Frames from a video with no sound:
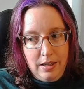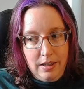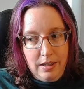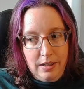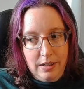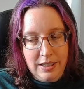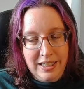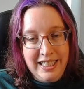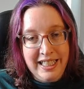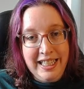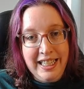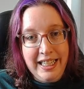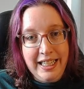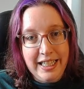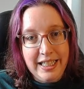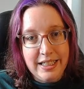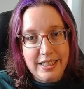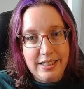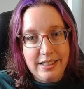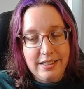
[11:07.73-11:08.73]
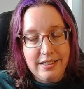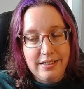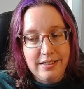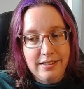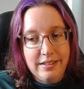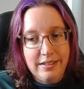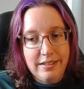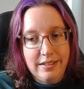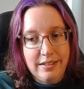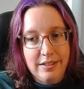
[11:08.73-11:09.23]
Tiki Knits.
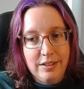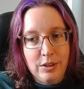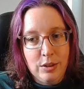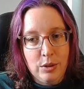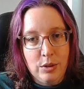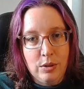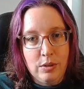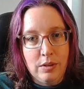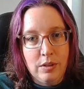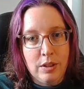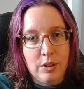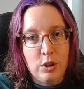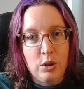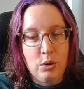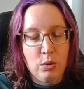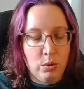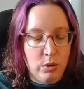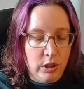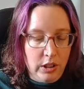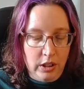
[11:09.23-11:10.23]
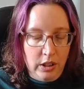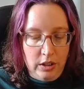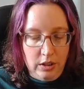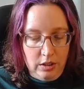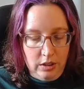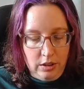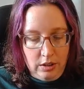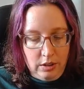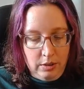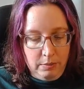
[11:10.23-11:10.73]
It's Georgie.
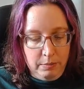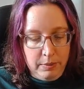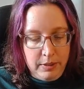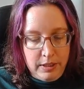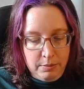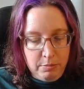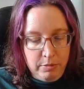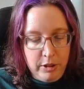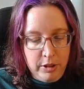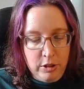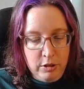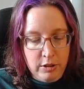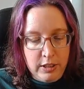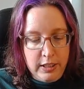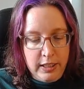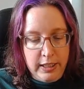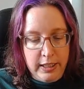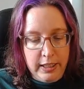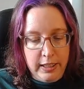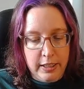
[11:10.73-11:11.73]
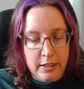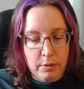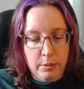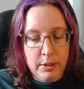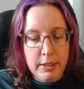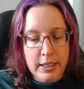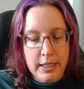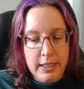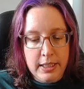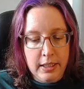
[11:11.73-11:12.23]
I'm pretty sure it's Tiki Knits. I want
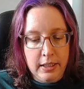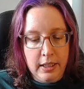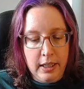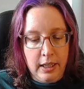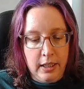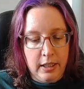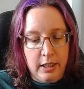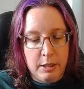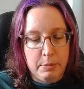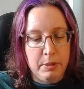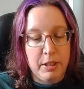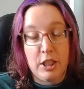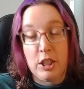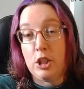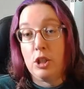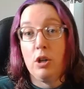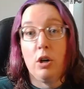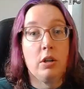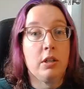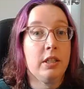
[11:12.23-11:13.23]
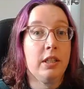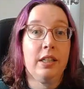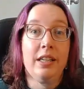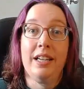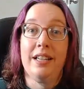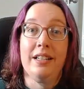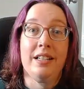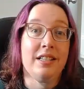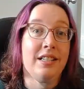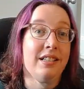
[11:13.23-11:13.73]
to say Tin Can Knits, but it's not. Tin Can
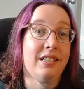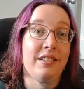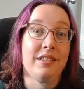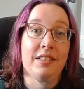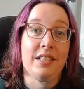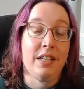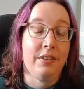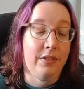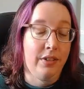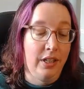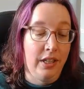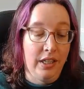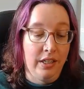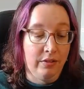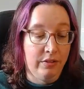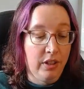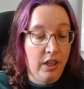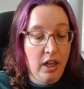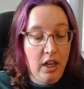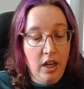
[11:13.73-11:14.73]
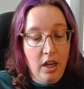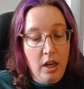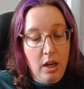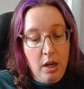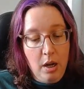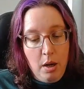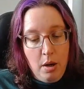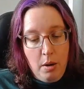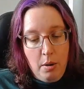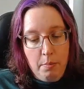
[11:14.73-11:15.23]
Knits is other stuff that I love.
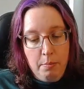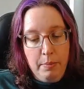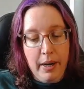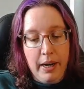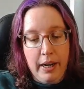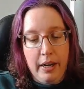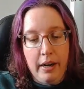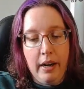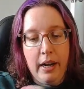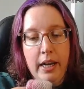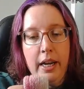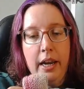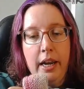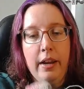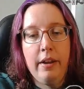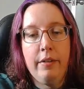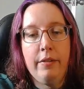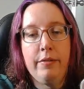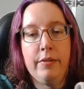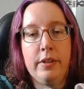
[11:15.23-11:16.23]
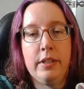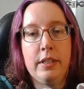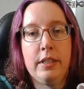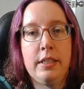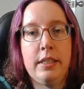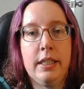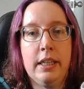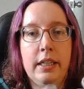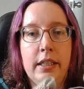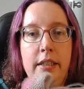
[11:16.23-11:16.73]
But I have
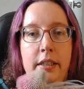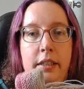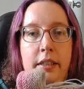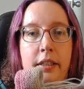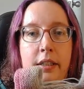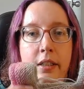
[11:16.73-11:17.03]
done